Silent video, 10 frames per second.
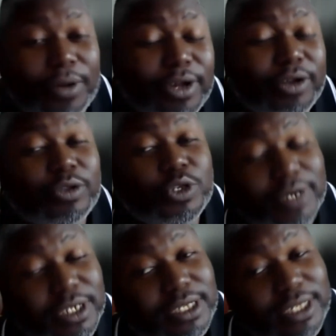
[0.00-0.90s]
not going to go too
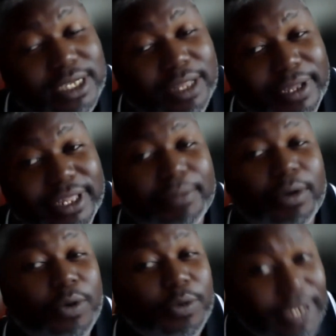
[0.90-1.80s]
much into detail about that.
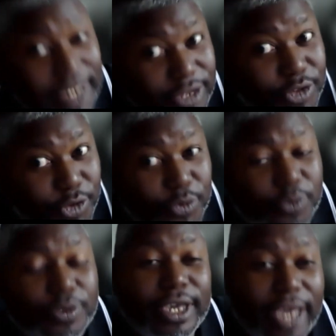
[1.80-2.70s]
But what we did do,
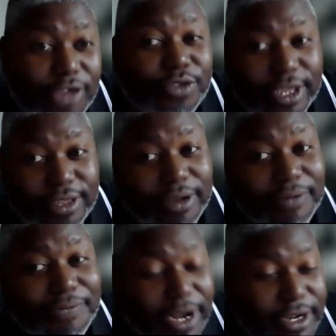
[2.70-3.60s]
we actually ended
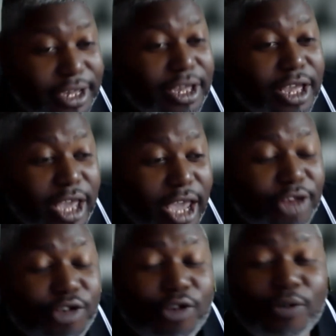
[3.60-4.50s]
up finding
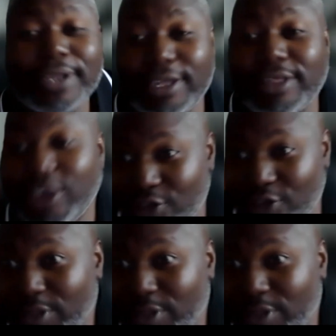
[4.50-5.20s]
and correcting the issue.